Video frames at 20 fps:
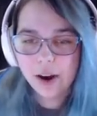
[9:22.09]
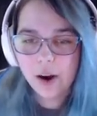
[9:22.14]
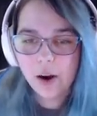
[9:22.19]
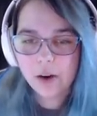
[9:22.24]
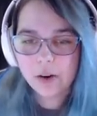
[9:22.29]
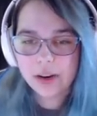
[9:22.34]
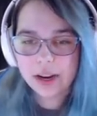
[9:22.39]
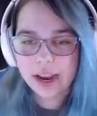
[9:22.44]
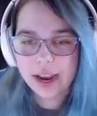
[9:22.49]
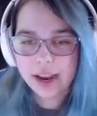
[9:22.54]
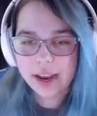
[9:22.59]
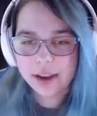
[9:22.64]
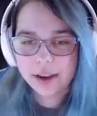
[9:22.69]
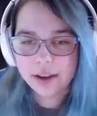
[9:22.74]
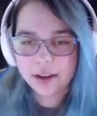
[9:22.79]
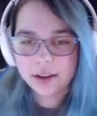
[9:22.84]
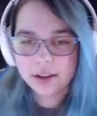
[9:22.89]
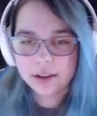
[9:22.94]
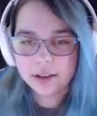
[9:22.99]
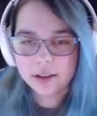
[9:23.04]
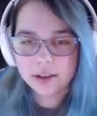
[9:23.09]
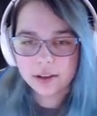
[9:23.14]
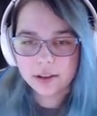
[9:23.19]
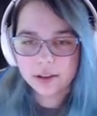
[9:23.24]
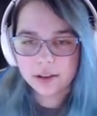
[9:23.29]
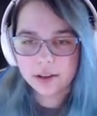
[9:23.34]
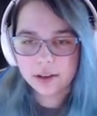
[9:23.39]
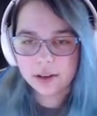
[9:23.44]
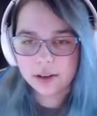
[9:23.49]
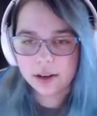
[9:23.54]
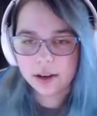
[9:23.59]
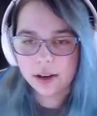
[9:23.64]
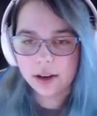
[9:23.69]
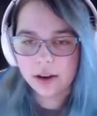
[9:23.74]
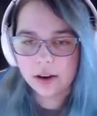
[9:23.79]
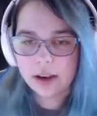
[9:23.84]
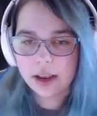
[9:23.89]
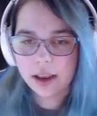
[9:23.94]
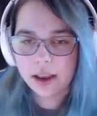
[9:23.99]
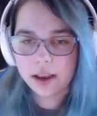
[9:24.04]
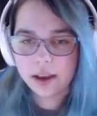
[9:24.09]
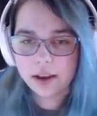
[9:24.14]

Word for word: Okay. No, go. Get on the road.